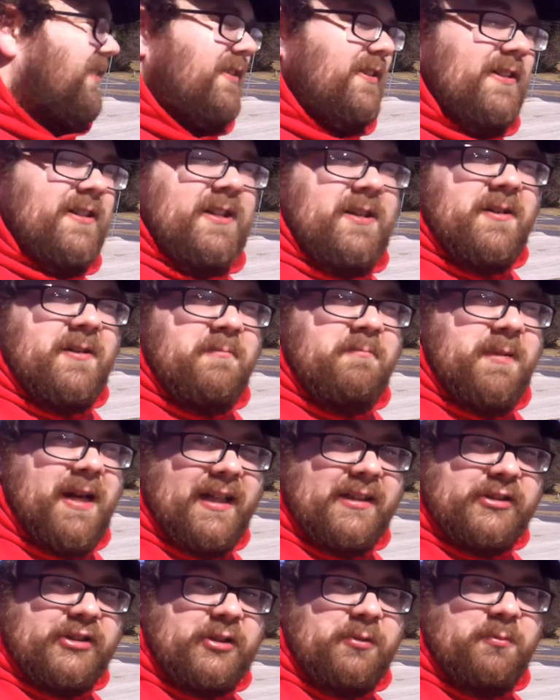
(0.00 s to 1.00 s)
Who?
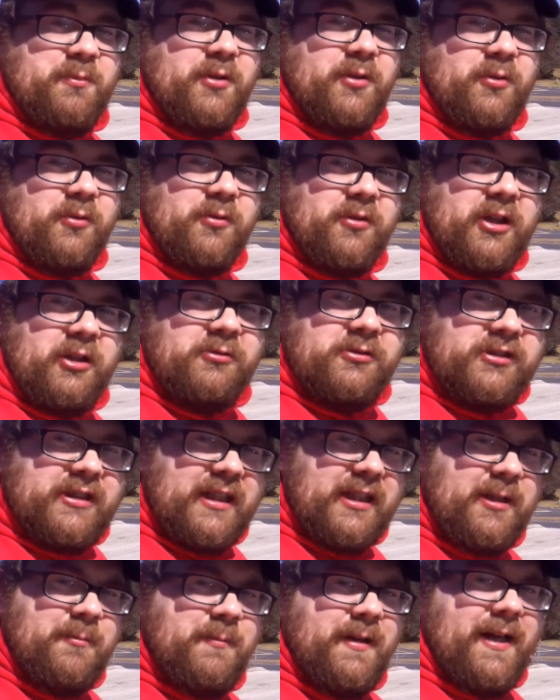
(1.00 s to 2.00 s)
Master Moo. Go
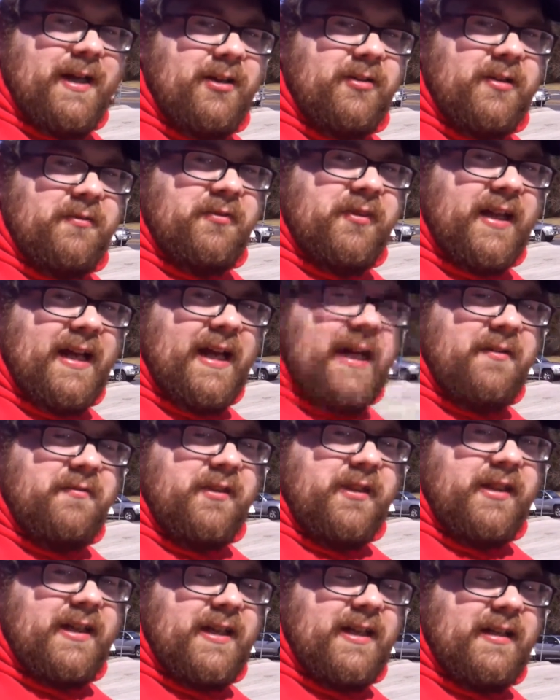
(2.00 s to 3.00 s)
check him out if you
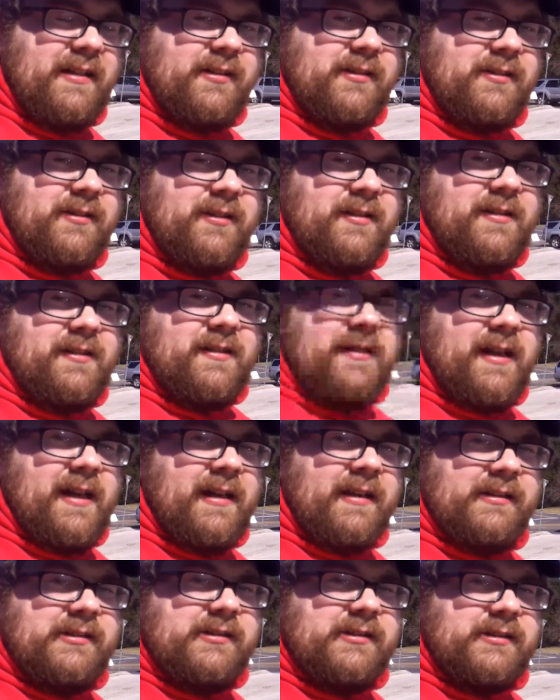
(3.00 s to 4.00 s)
haven't yet.
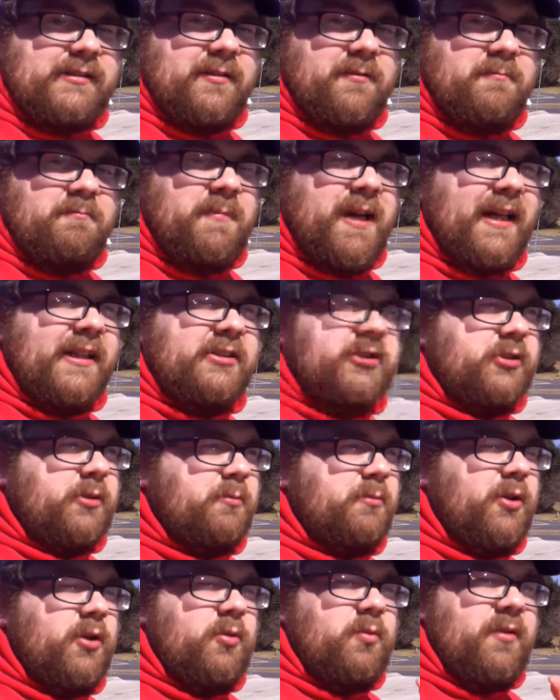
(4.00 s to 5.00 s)
It's Master
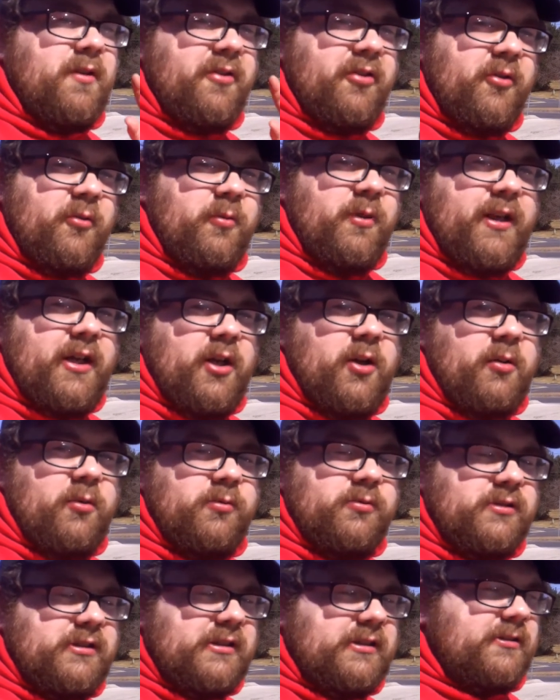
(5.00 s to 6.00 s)
Moo with 3
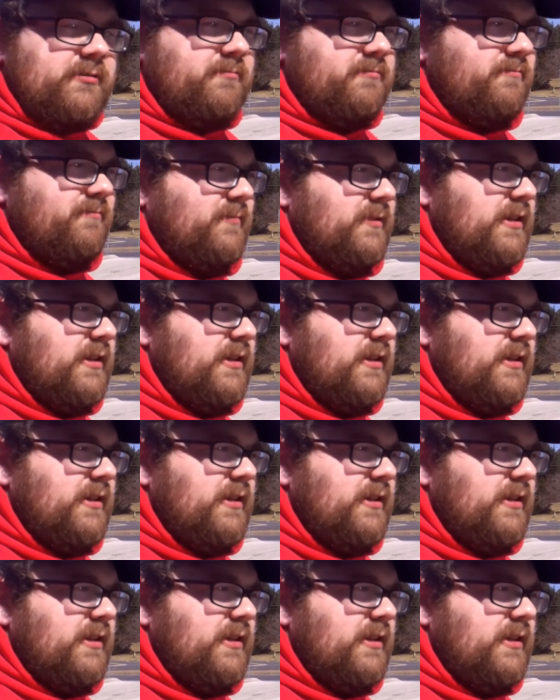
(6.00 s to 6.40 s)
O's.